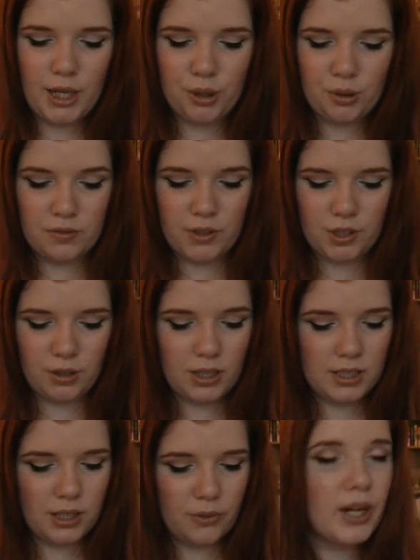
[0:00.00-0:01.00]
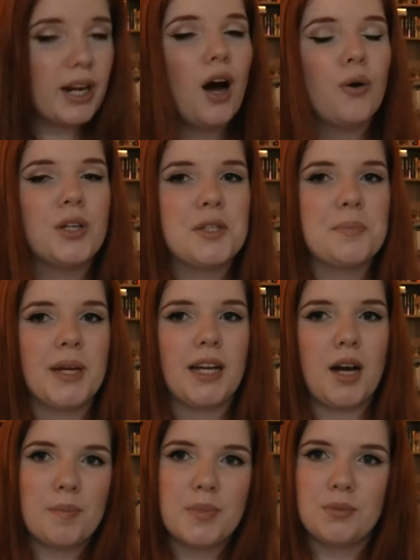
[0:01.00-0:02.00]
Go to Victoria's Secret, always
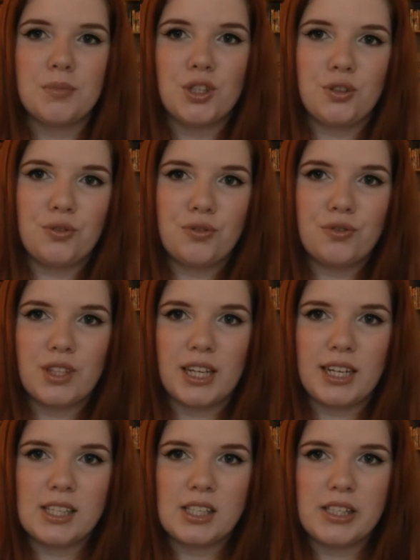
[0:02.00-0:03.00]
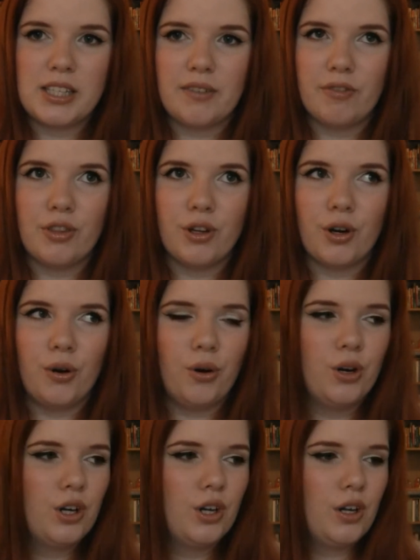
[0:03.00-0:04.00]
pick up some cute things, even
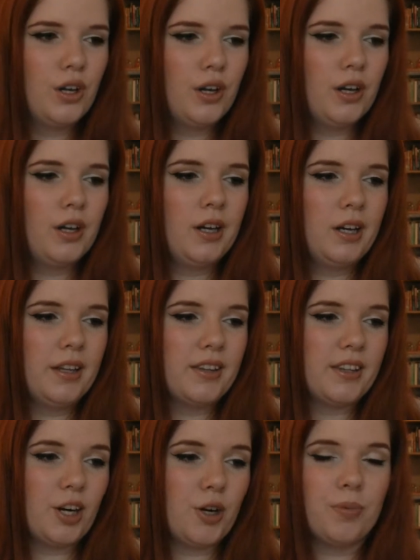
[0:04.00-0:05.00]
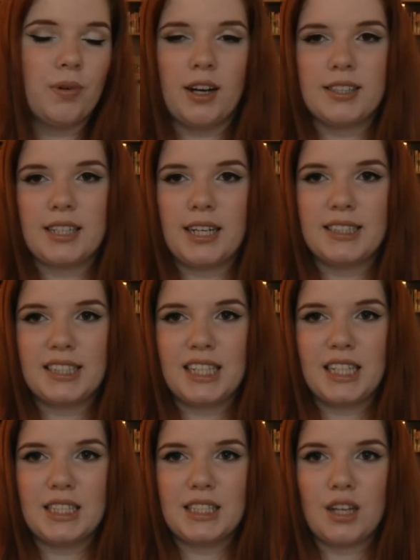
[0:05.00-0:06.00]
though their bra
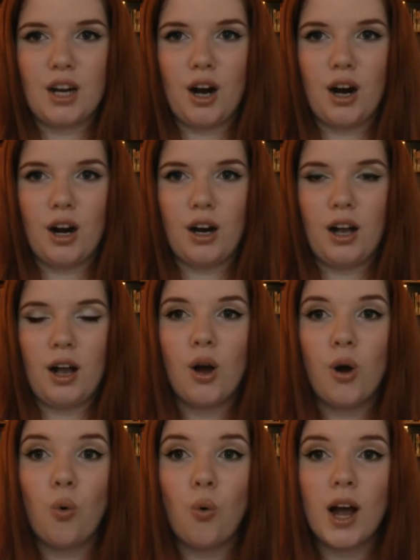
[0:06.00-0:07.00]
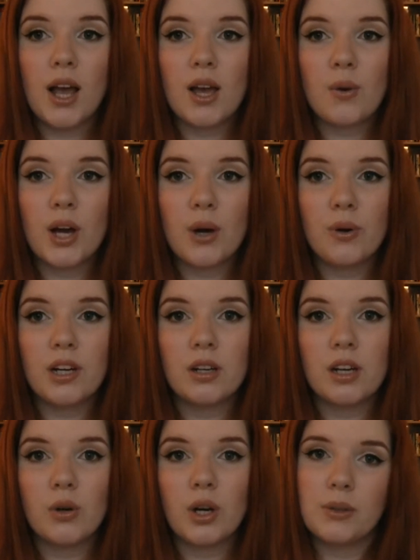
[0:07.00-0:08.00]
sizes are way, way,
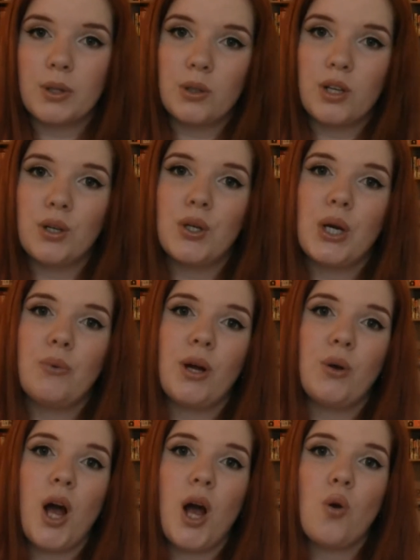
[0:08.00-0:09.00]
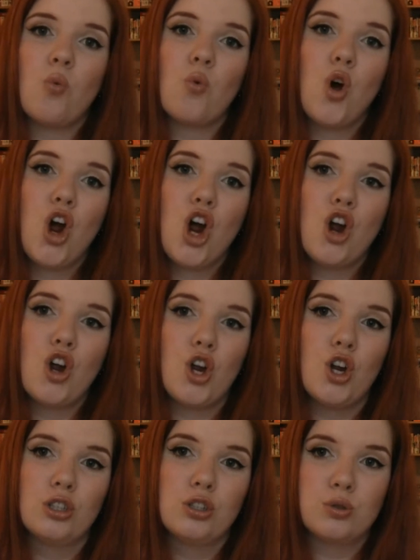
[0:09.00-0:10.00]
way, way, way, way, way, way, way,
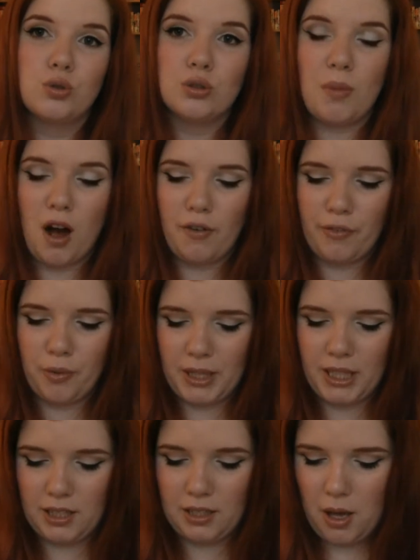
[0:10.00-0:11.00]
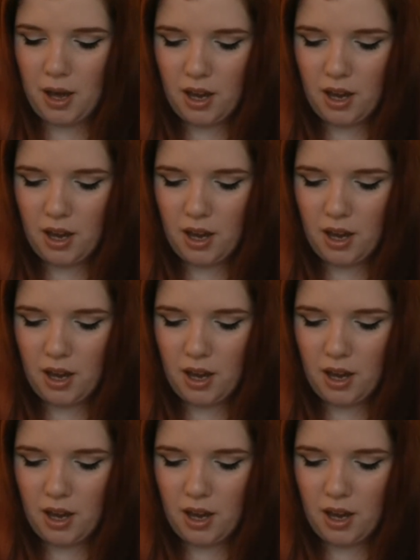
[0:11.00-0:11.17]
way too small for me.